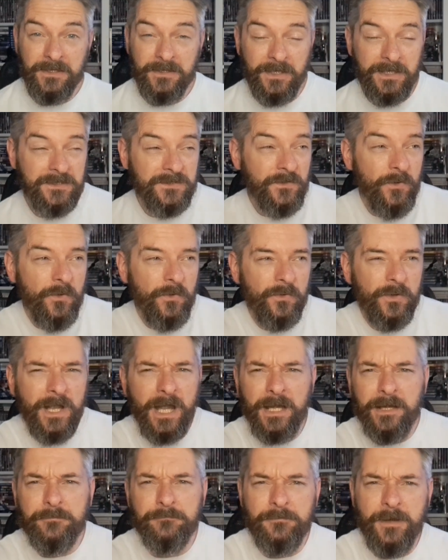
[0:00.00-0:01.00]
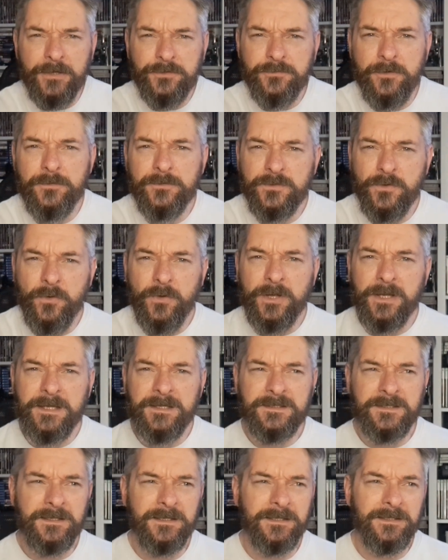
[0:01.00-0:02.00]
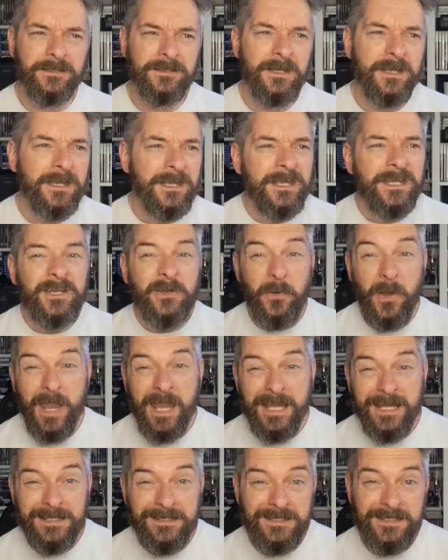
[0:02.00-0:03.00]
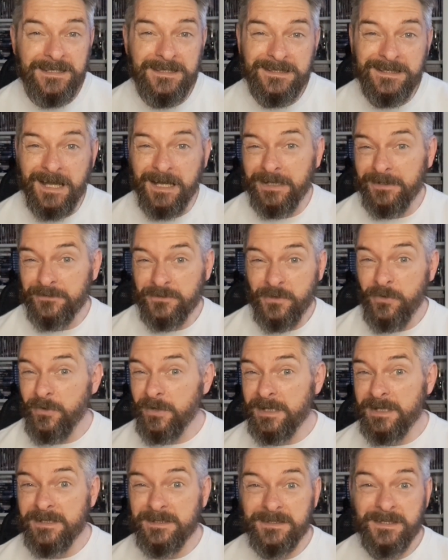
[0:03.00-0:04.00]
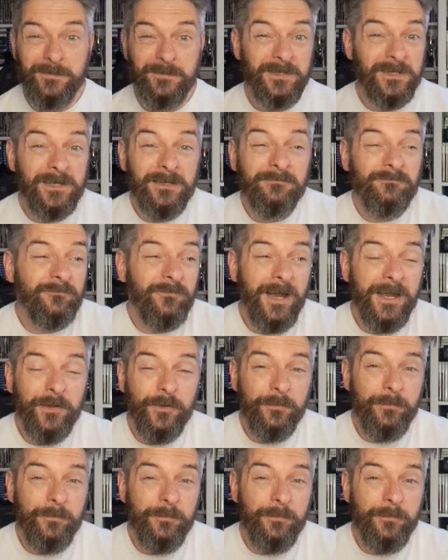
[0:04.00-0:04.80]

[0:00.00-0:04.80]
It's all kind of retro toys and 80s kind of toys, right up